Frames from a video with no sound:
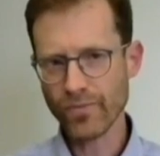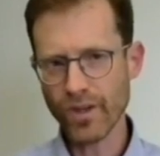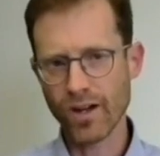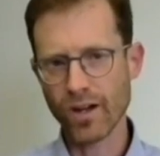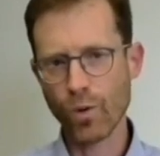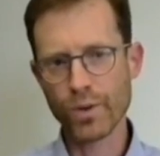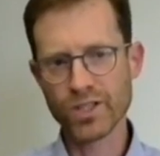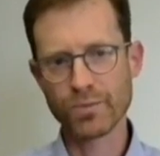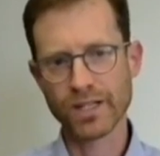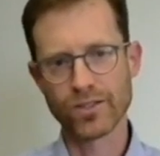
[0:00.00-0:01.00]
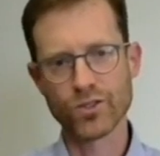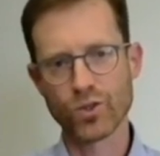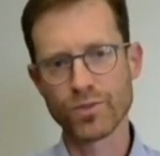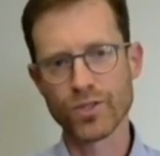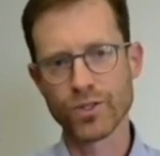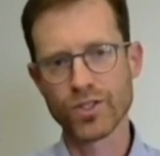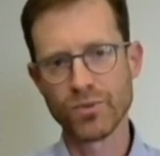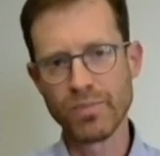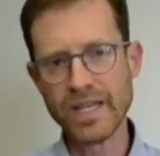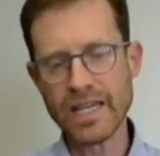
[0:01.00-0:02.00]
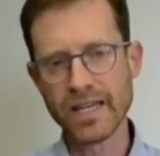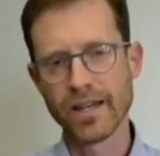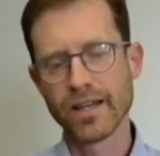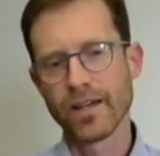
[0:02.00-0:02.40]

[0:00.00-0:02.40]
where we expect the storm surge to be.